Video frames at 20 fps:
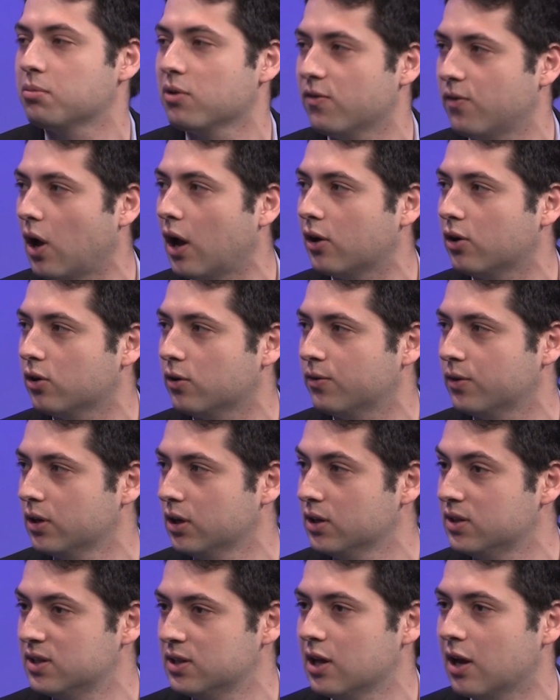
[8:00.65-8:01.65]
provider of
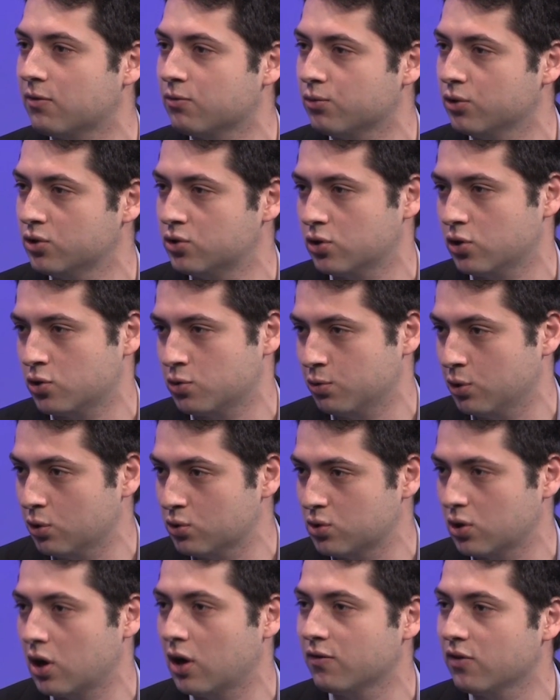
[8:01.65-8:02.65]
ETF research, we
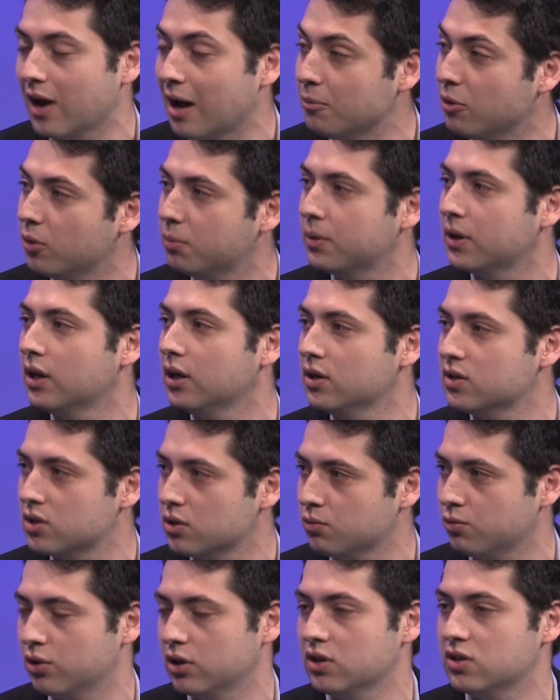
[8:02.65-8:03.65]
also cover MLPs
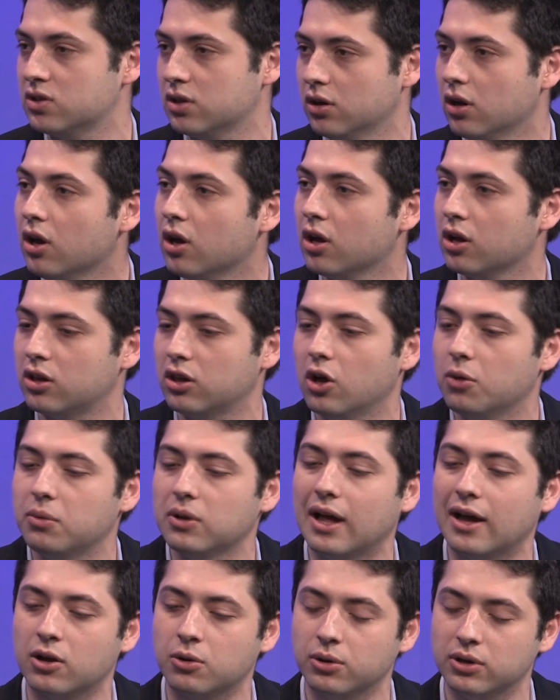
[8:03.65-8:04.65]
and REITs and global
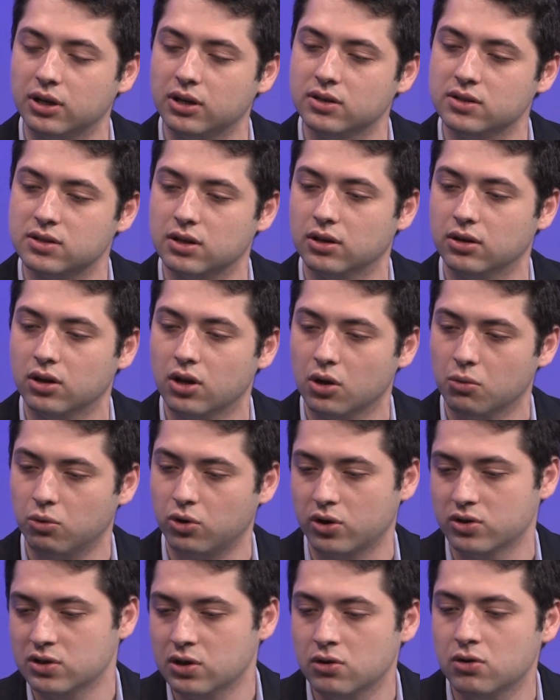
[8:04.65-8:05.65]
equities, and we're
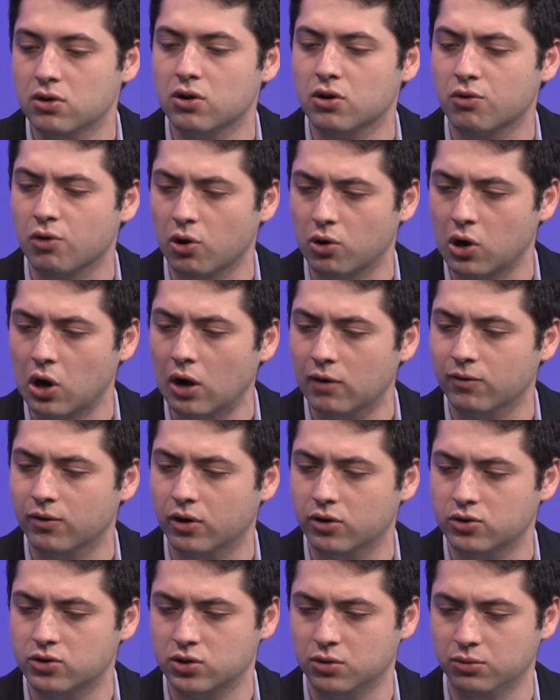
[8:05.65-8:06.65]
continuing to grow
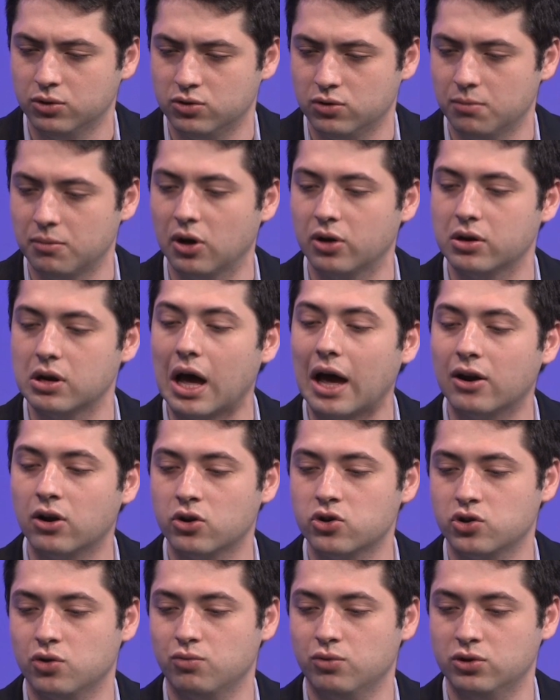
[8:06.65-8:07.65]
coverage. So we do about
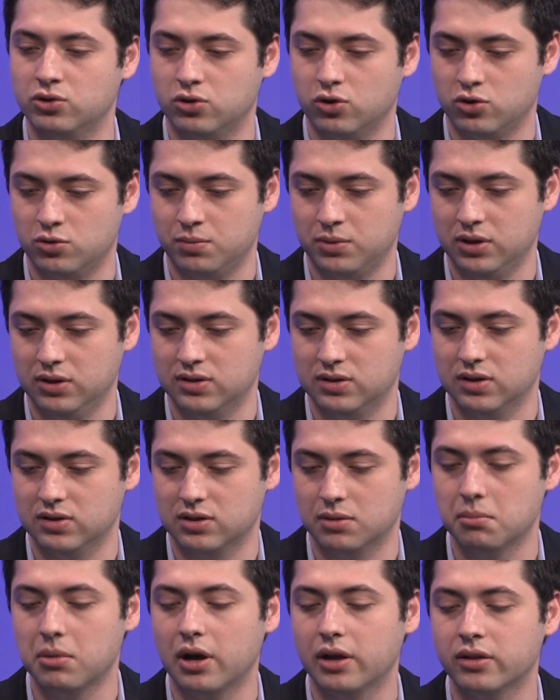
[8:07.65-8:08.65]
900 research pieces
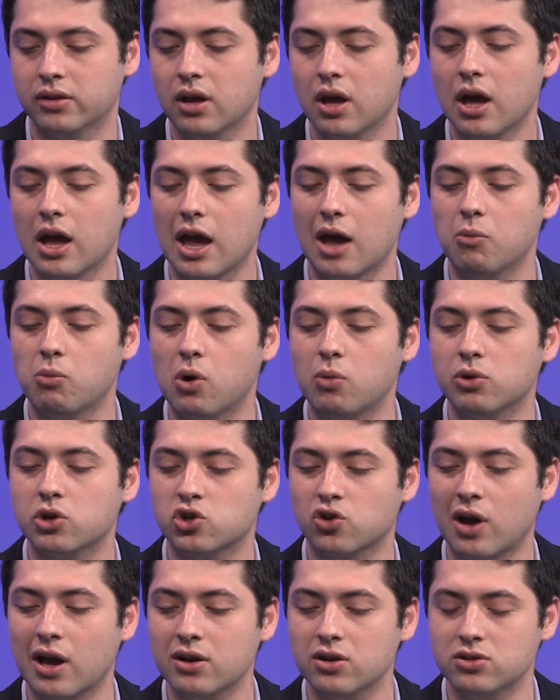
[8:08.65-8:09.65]
a month. And what we
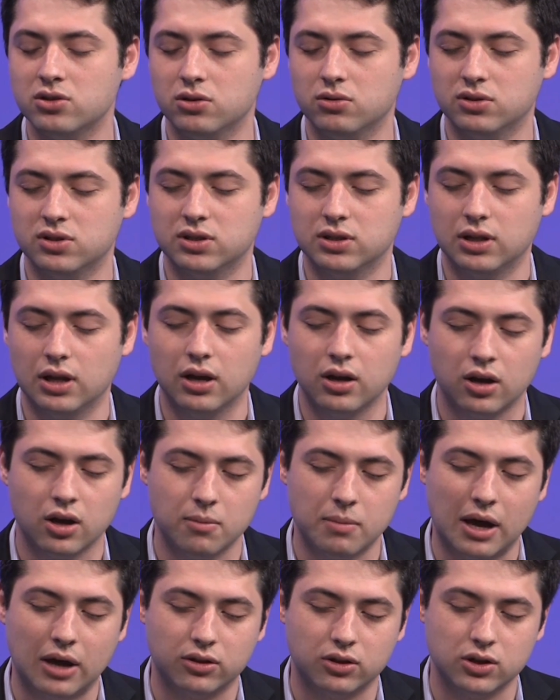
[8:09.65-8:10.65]
try to do is think
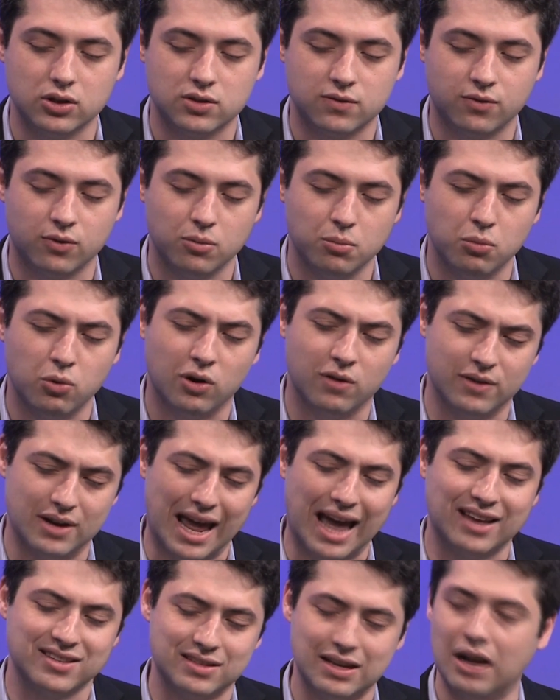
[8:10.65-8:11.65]
about this from more of an
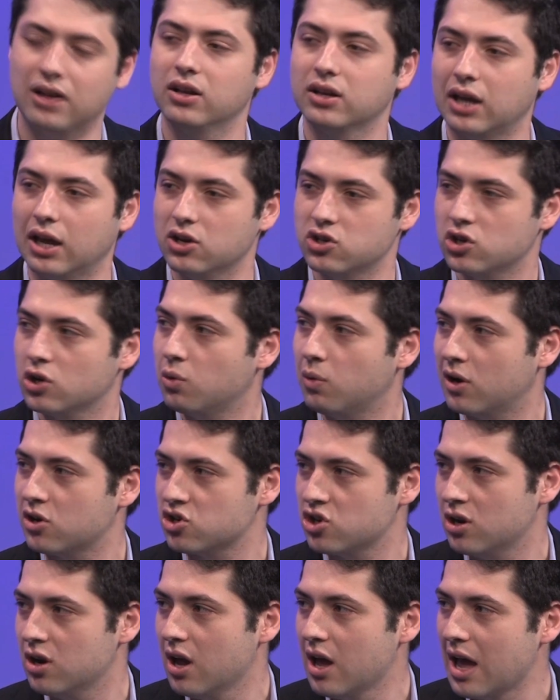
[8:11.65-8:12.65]
asset allocation
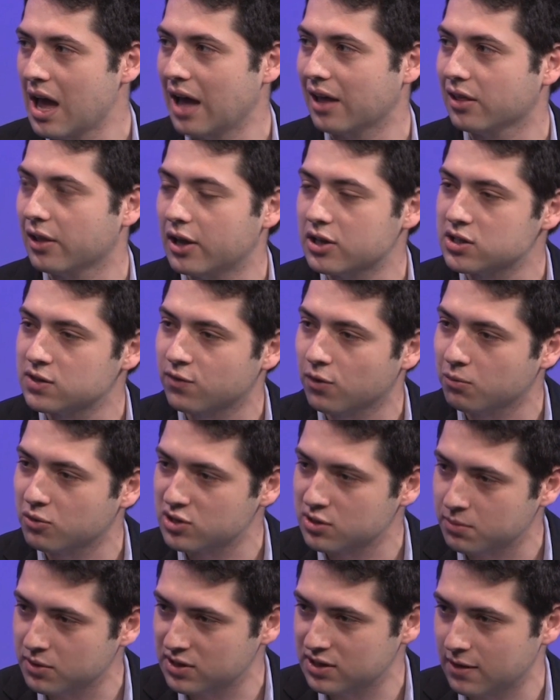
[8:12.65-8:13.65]
question and less from a
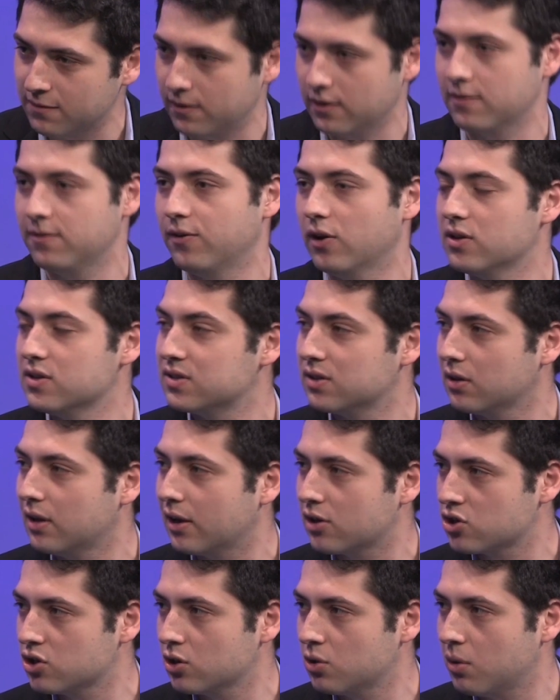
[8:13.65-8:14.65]
specific fund
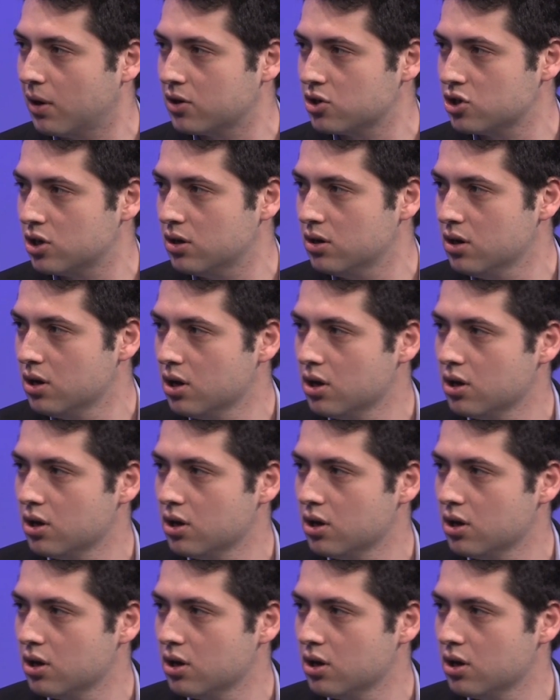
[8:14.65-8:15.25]
selection question.